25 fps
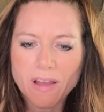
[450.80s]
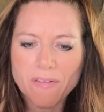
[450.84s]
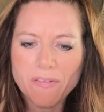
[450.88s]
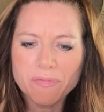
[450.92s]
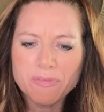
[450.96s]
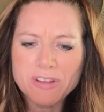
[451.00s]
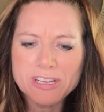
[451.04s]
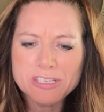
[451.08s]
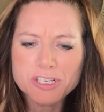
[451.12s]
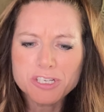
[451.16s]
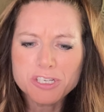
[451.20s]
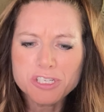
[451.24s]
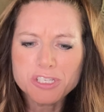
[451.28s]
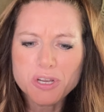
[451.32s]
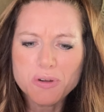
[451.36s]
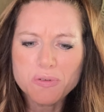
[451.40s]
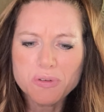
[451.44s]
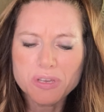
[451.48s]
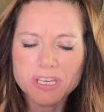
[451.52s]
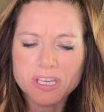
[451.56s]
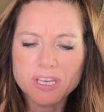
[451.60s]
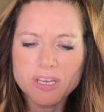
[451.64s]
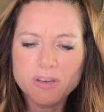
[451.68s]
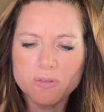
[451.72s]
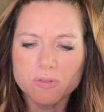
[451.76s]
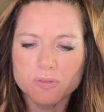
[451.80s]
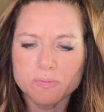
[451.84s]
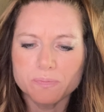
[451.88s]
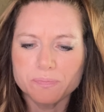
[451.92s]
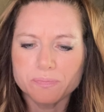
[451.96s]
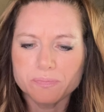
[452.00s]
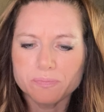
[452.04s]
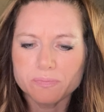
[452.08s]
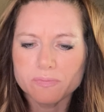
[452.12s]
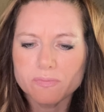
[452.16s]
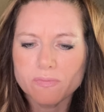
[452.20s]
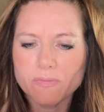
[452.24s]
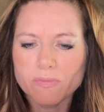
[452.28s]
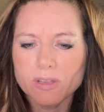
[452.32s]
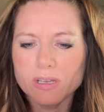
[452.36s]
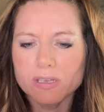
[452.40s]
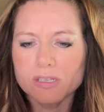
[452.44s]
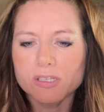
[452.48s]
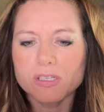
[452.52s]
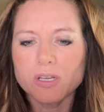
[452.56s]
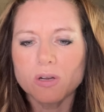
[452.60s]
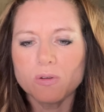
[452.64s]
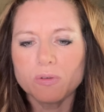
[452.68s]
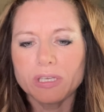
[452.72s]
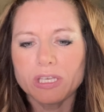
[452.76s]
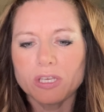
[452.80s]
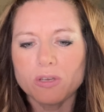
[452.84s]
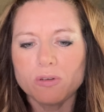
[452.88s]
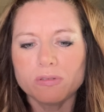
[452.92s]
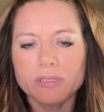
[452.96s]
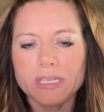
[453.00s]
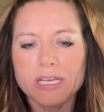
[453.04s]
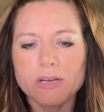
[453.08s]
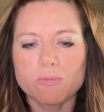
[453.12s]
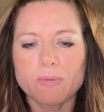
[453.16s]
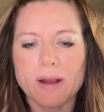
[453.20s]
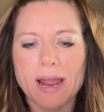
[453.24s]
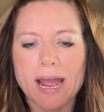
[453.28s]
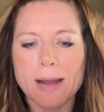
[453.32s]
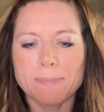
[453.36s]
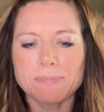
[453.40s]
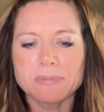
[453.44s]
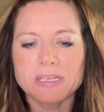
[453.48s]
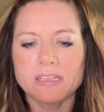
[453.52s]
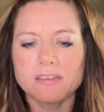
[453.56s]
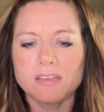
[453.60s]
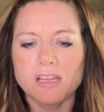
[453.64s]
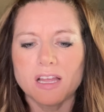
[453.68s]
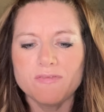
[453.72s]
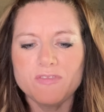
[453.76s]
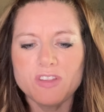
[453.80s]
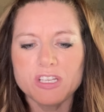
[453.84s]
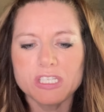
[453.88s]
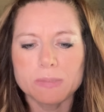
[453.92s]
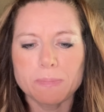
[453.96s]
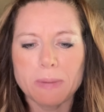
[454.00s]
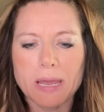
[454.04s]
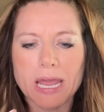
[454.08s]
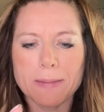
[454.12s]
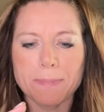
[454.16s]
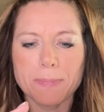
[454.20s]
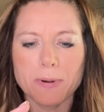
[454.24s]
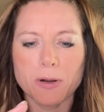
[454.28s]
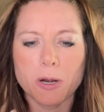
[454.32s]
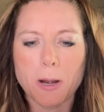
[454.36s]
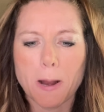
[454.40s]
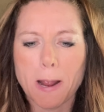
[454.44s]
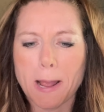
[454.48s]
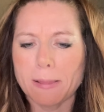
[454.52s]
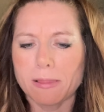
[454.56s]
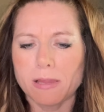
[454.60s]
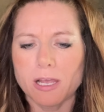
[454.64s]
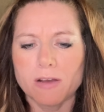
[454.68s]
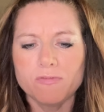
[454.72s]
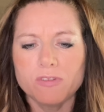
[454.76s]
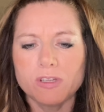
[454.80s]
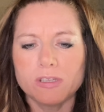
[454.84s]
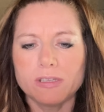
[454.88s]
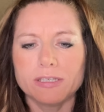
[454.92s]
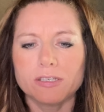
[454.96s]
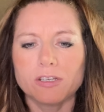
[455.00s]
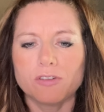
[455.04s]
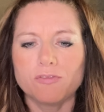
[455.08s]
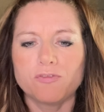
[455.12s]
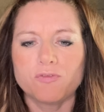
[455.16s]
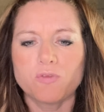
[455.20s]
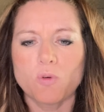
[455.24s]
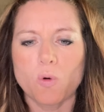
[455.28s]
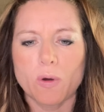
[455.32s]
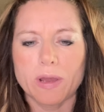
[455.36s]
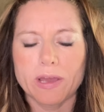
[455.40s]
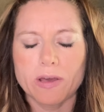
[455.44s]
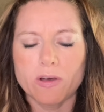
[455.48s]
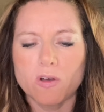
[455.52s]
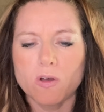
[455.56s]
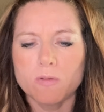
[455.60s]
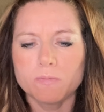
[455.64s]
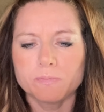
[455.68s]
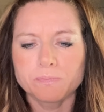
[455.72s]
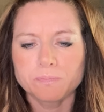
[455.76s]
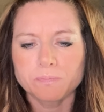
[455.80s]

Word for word: These are so cute. So cutely wrapped. I love this paper. I love the little foil.